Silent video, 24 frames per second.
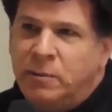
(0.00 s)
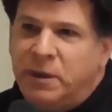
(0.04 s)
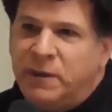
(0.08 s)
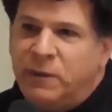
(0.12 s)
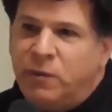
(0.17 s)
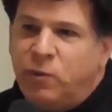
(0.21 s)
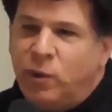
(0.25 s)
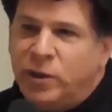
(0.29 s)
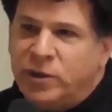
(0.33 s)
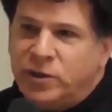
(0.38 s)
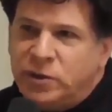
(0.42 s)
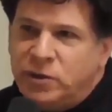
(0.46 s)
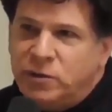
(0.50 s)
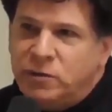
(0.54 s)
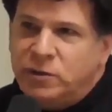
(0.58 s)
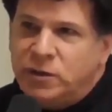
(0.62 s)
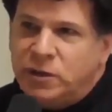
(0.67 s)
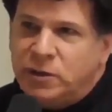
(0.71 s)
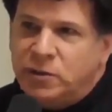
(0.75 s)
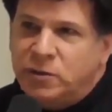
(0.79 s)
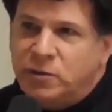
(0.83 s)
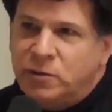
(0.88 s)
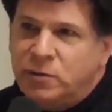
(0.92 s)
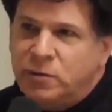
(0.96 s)
But if what you
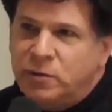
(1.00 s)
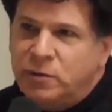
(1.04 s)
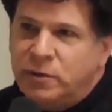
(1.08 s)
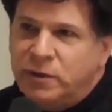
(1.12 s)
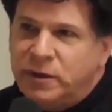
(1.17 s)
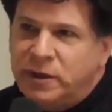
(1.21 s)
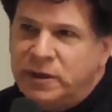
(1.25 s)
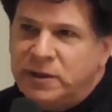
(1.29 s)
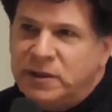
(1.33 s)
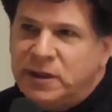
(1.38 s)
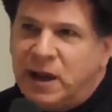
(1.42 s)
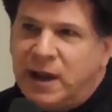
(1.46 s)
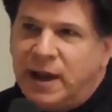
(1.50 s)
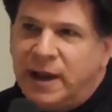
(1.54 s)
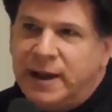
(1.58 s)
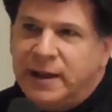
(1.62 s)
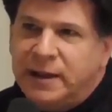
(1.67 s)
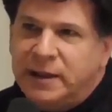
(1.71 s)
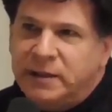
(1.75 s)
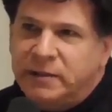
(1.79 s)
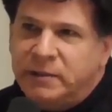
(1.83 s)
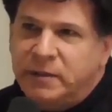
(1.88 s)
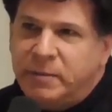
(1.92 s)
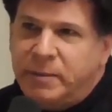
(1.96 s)
do is
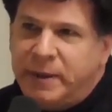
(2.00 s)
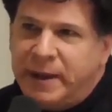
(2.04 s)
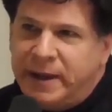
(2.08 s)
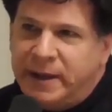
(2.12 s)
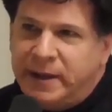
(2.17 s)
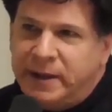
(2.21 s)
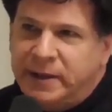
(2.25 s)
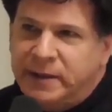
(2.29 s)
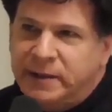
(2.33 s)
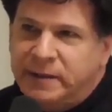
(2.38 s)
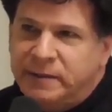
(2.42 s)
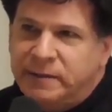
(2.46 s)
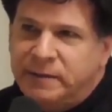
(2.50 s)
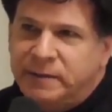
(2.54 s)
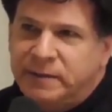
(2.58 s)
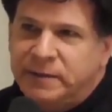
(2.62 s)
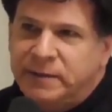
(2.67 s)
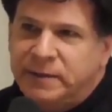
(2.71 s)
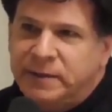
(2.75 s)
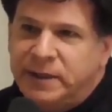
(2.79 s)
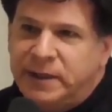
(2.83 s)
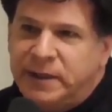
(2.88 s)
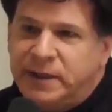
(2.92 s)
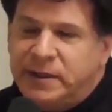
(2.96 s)
highly repetitive
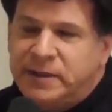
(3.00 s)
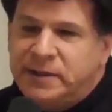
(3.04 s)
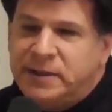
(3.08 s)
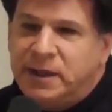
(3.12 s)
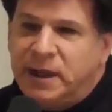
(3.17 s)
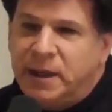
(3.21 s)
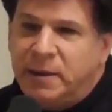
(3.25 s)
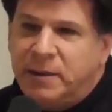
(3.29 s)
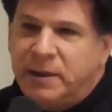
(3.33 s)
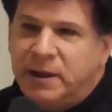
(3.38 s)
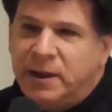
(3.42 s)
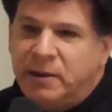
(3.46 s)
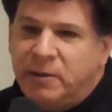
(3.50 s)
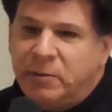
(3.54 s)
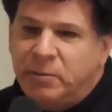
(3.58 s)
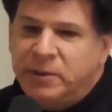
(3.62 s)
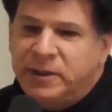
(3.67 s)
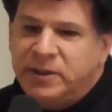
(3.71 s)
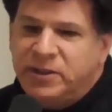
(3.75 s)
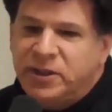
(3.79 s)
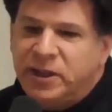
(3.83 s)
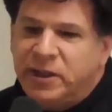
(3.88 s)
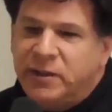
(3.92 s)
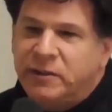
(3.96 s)
and it's not
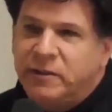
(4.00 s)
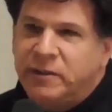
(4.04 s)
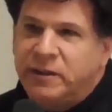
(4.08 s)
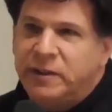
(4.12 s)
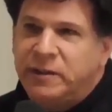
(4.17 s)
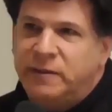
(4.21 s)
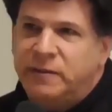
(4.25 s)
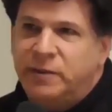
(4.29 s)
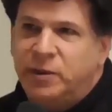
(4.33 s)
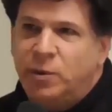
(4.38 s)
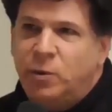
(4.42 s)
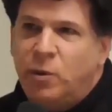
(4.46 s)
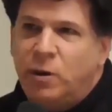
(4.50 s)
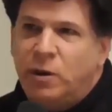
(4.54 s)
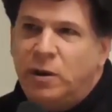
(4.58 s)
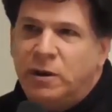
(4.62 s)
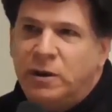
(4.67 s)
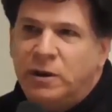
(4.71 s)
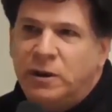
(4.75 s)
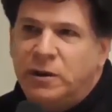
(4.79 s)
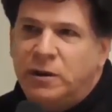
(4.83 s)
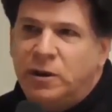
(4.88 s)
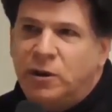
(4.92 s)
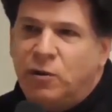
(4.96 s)
terribly generative, you are
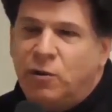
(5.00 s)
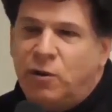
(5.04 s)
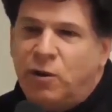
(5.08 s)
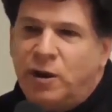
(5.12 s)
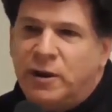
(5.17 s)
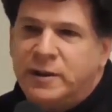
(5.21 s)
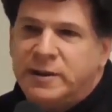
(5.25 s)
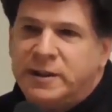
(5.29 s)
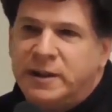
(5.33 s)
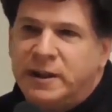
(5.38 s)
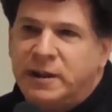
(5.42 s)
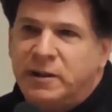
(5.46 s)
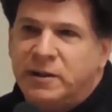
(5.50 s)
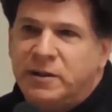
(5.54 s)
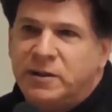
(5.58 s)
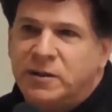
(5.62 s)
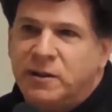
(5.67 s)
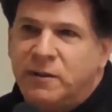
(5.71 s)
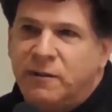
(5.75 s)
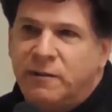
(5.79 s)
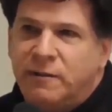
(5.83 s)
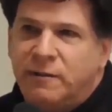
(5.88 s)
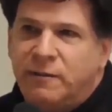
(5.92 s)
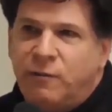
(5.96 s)
in the crosshairs
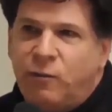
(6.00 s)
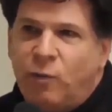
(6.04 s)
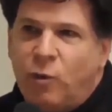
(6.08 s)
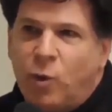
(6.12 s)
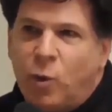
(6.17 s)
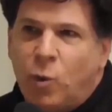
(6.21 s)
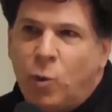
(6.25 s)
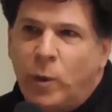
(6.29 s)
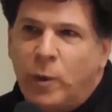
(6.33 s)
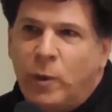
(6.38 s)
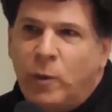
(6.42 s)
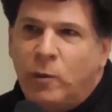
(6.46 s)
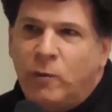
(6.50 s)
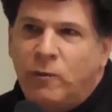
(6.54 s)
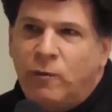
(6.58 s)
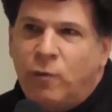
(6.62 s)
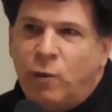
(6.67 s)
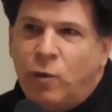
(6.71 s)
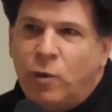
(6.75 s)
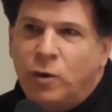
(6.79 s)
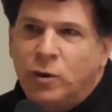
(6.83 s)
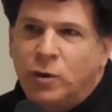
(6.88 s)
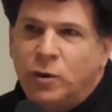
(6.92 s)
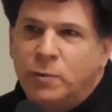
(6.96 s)
of
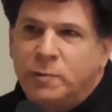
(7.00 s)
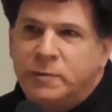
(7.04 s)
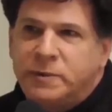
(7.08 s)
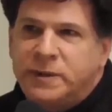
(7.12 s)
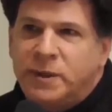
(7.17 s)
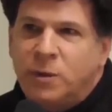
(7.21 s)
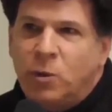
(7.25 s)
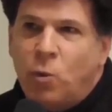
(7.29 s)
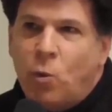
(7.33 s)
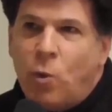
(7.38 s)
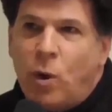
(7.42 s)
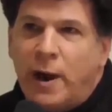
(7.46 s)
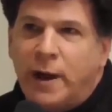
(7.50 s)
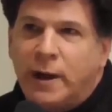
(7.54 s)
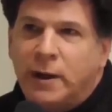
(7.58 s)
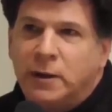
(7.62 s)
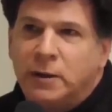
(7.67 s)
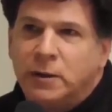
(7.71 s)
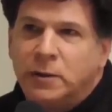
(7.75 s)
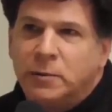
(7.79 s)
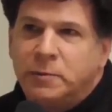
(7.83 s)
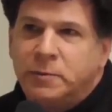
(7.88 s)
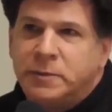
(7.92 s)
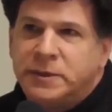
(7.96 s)
for loops and
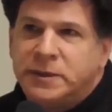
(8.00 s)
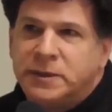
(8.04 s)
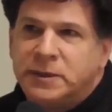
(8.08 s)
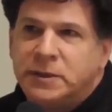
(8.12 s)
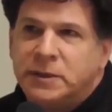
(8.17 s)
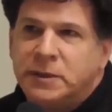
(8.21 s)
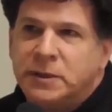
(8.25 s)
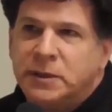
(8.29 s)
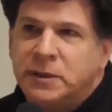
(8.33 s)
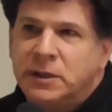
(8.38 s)
while loops.